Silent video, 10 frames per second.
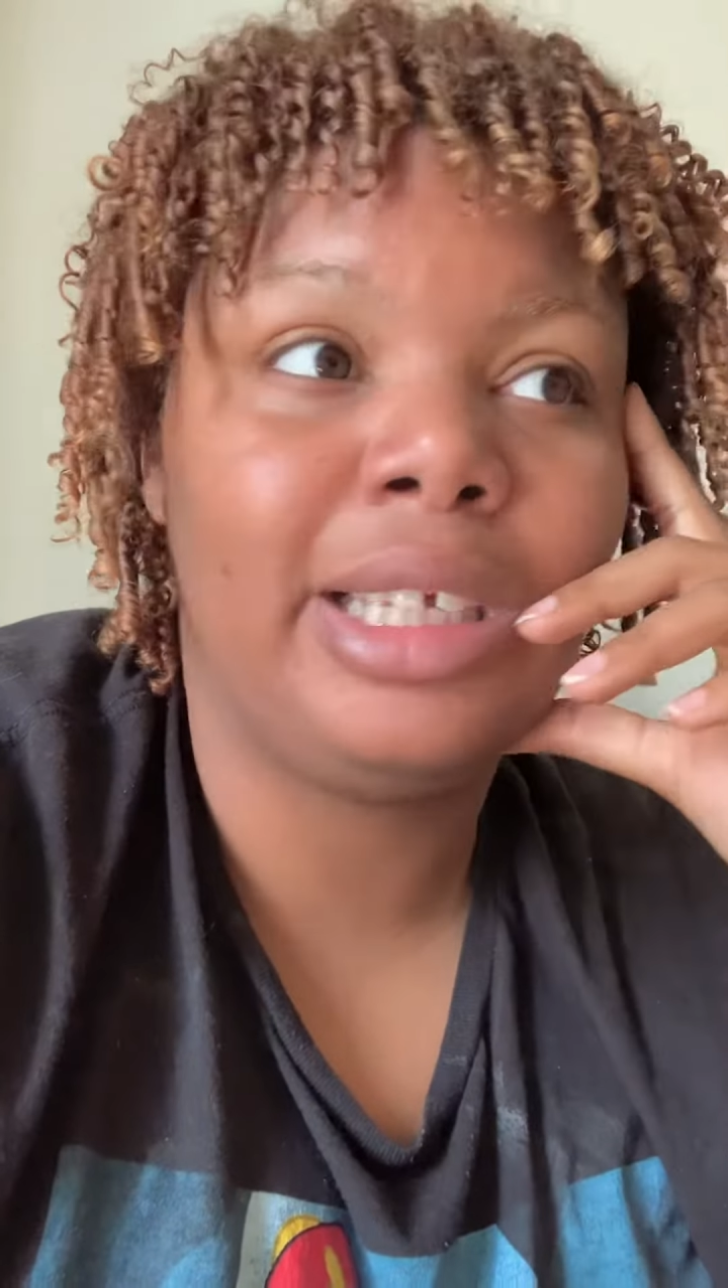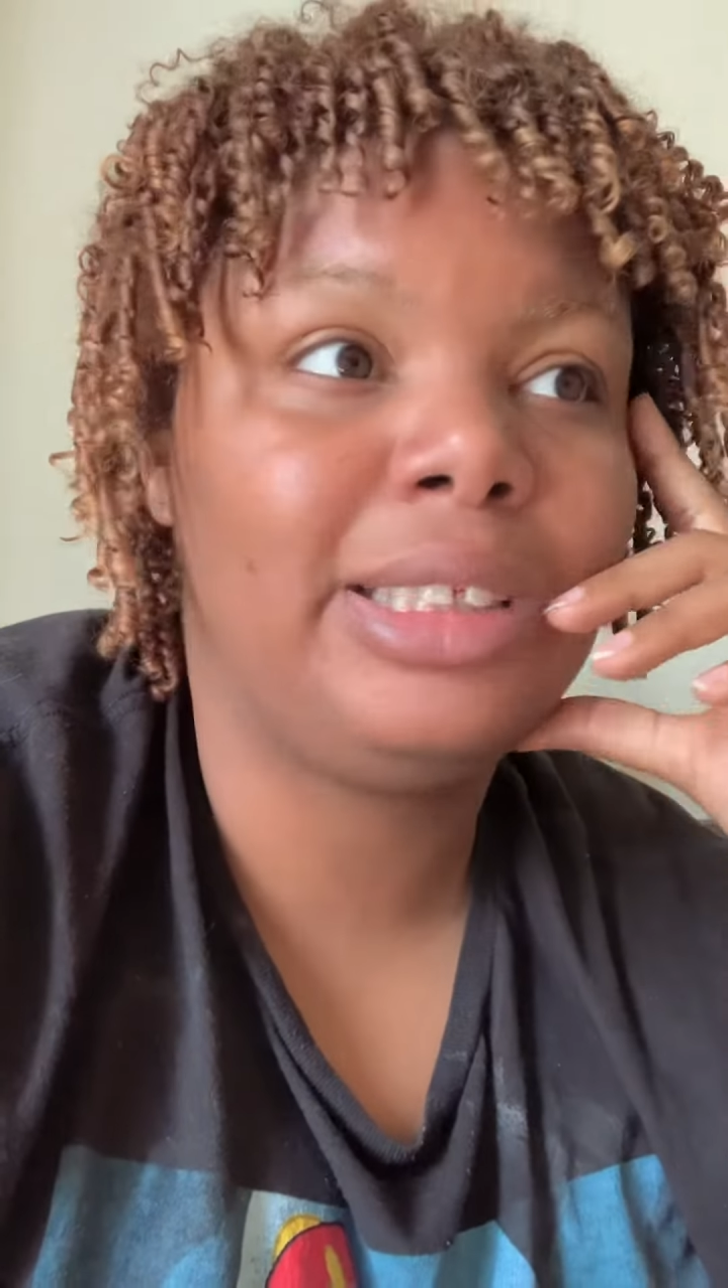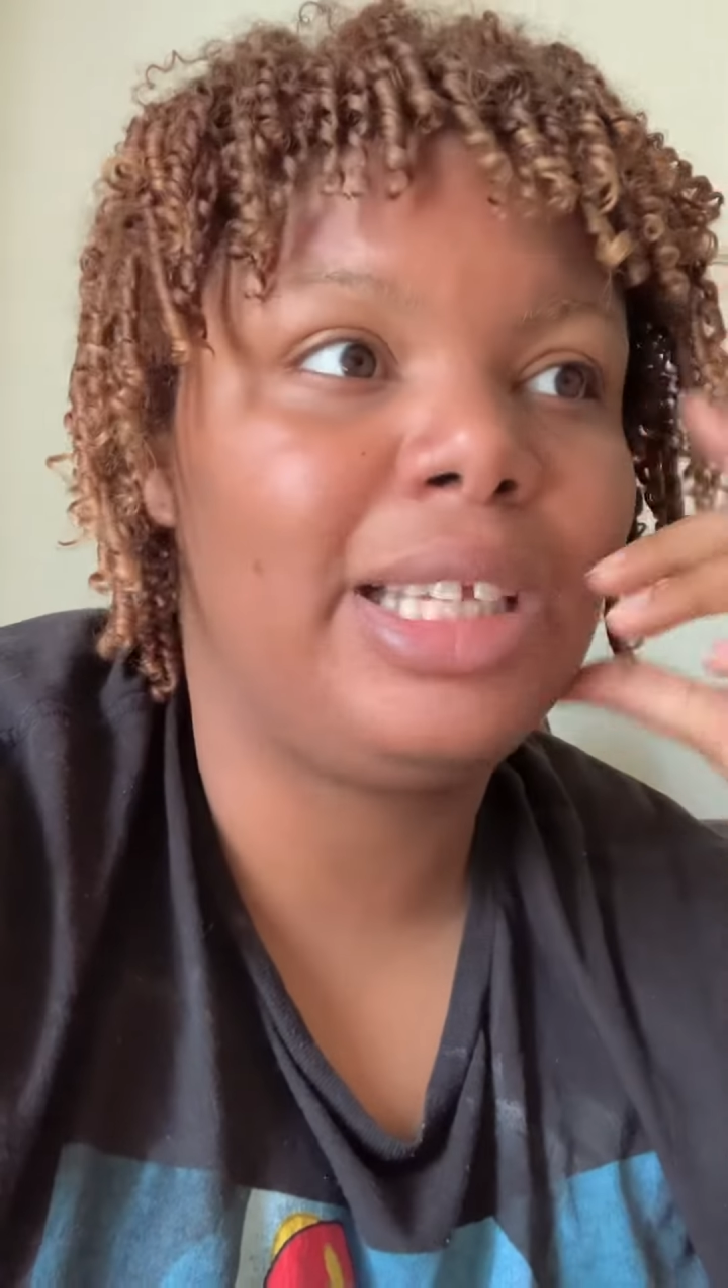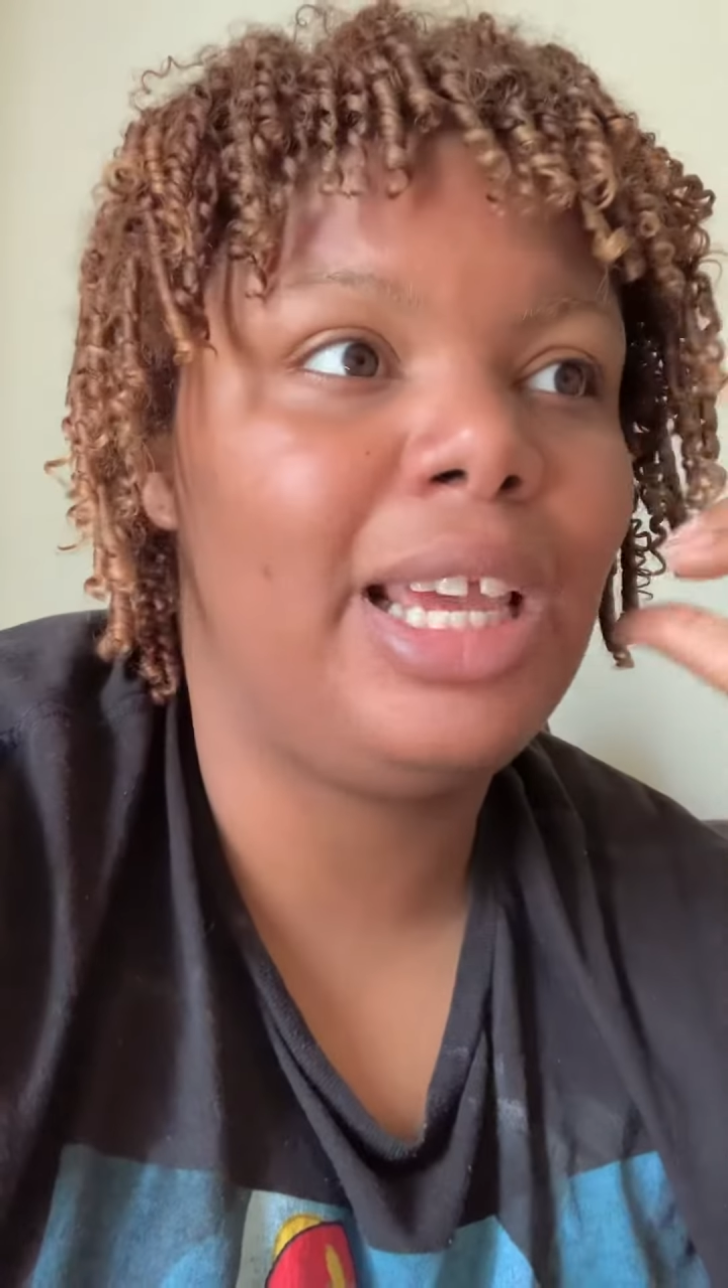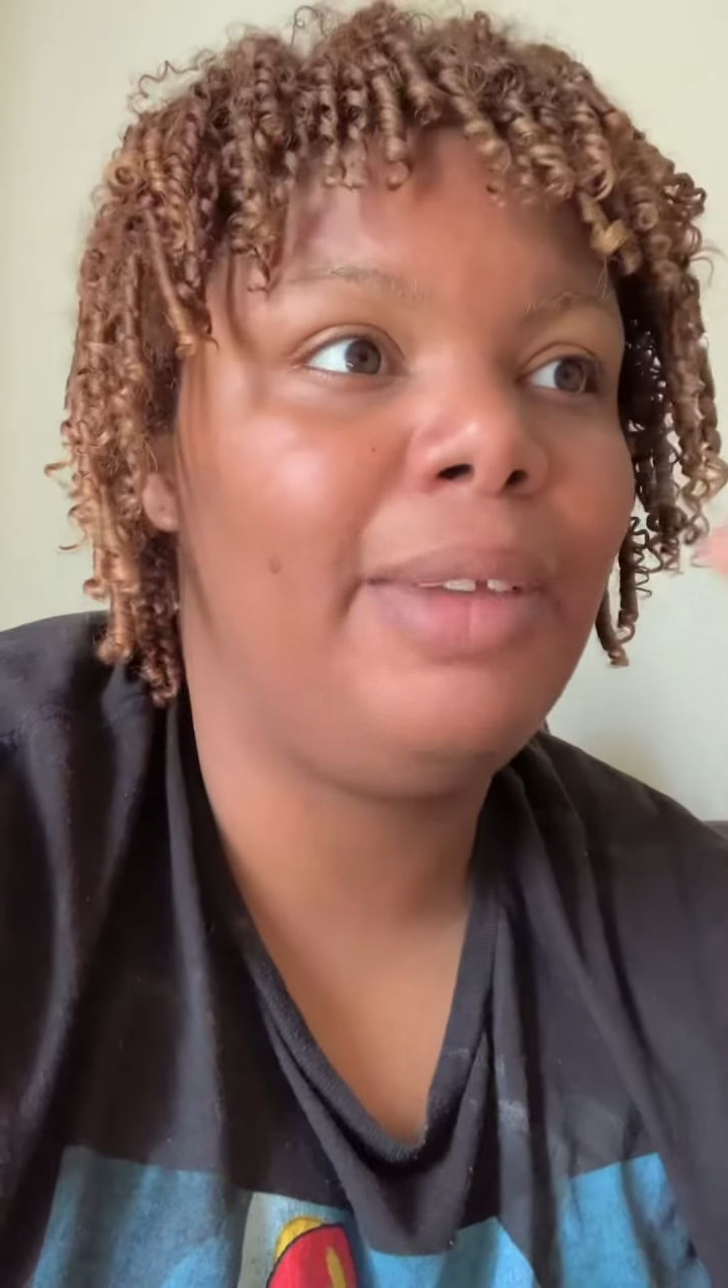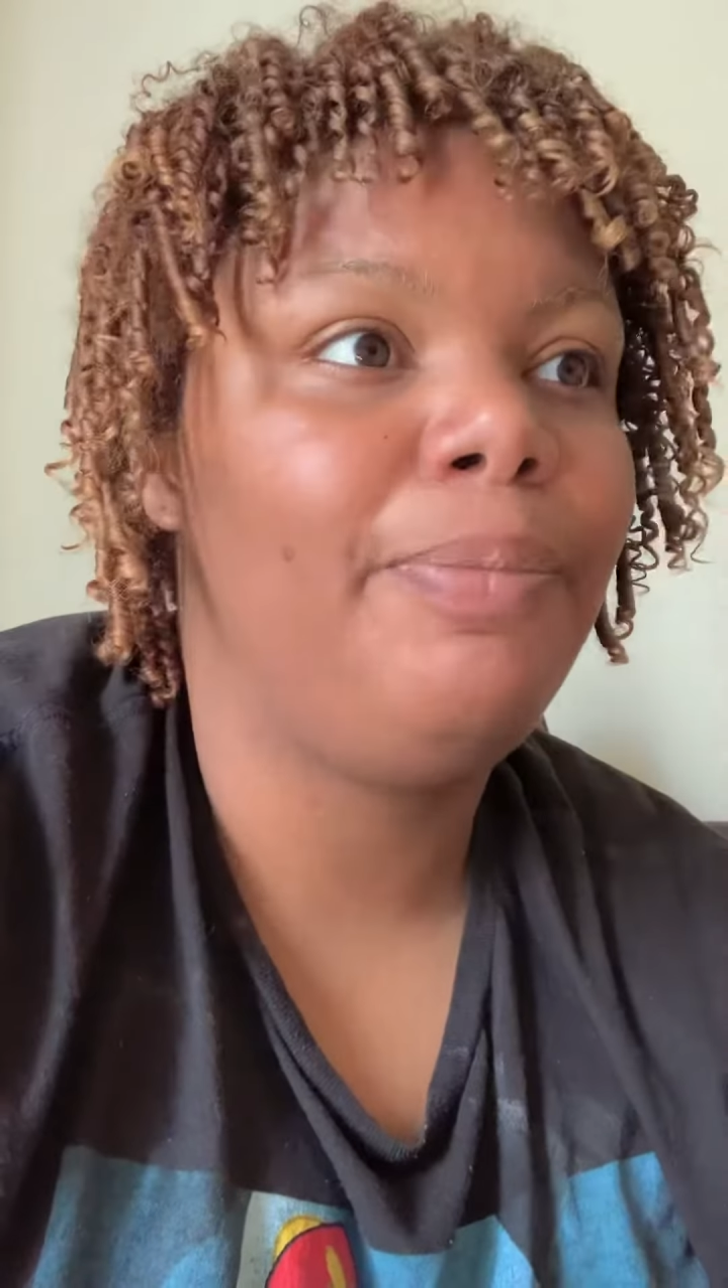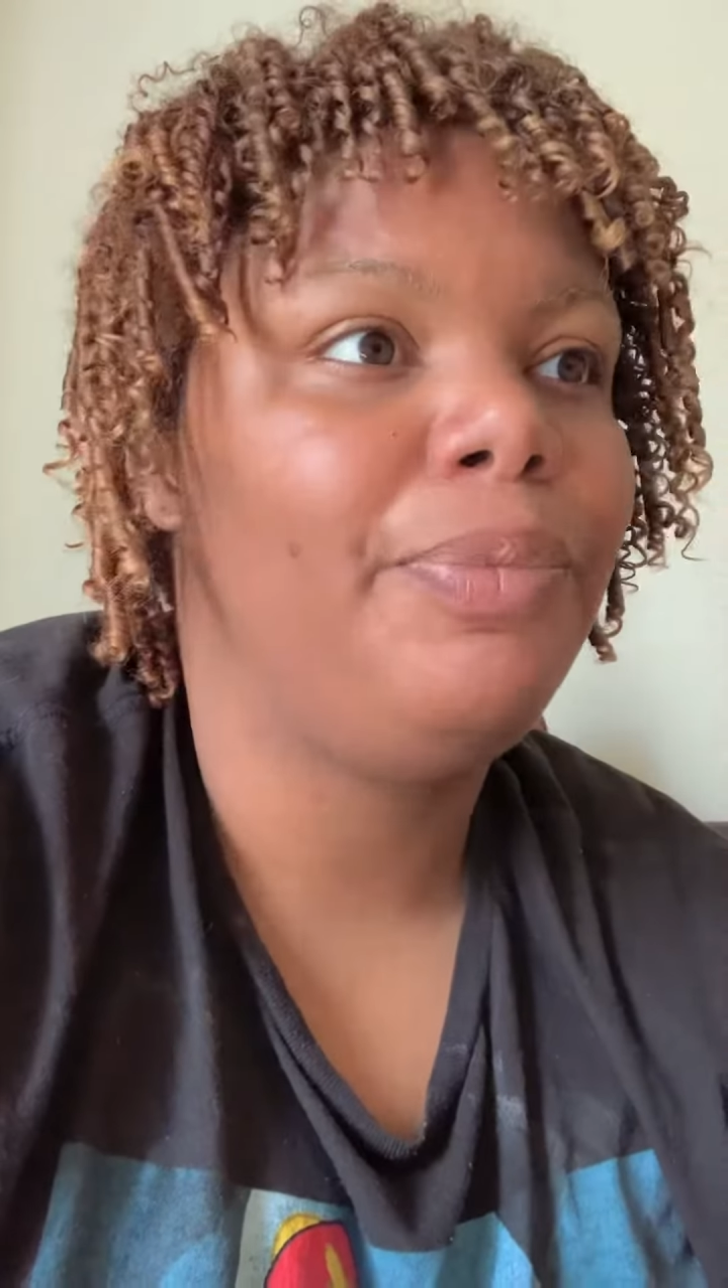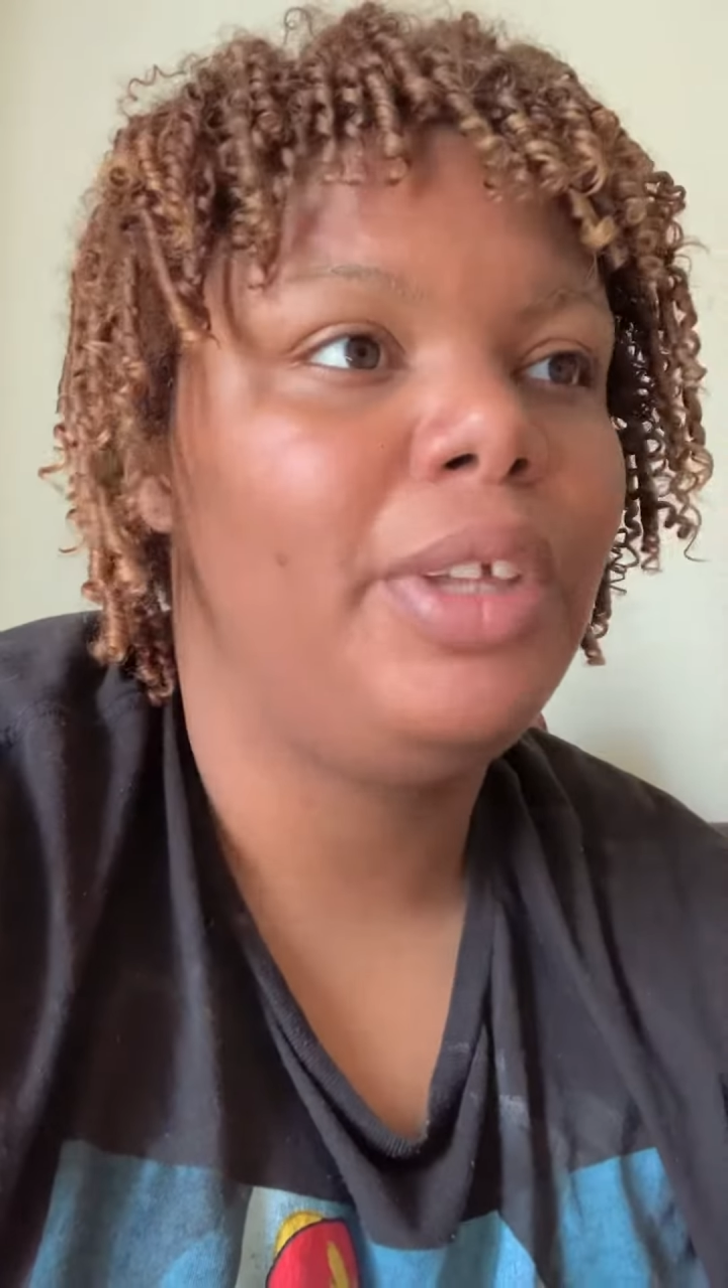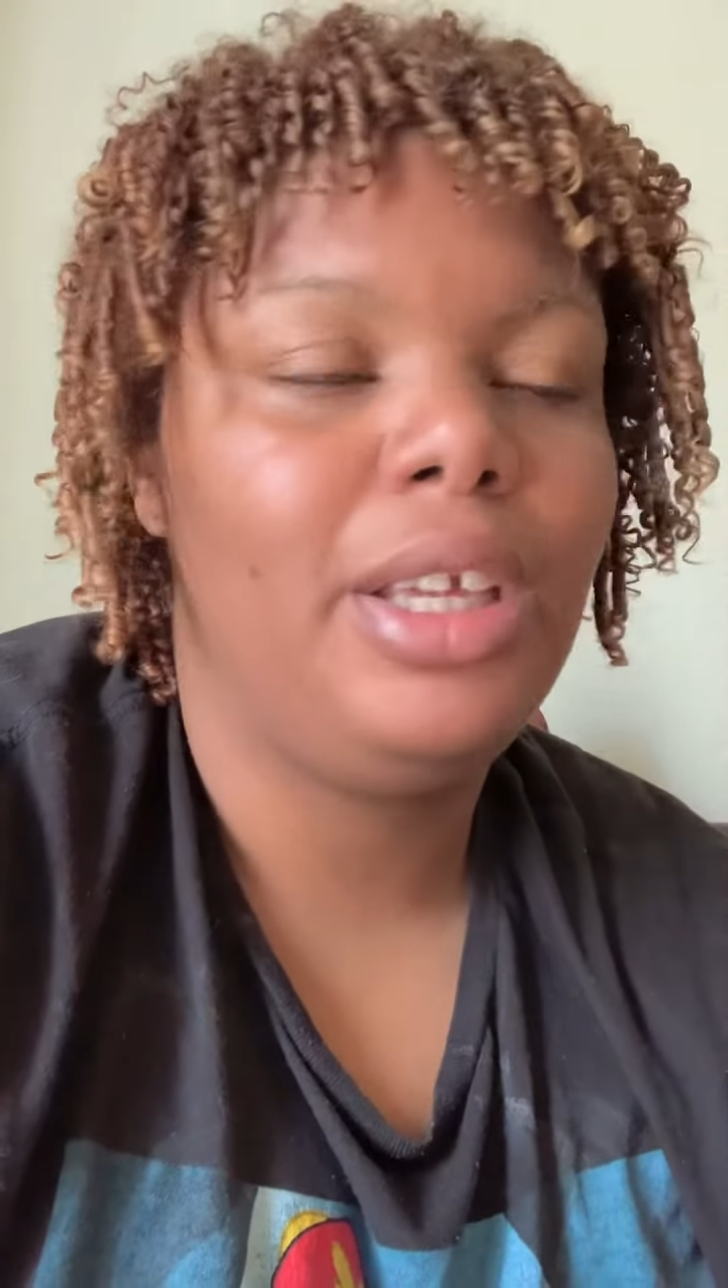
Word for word: let's say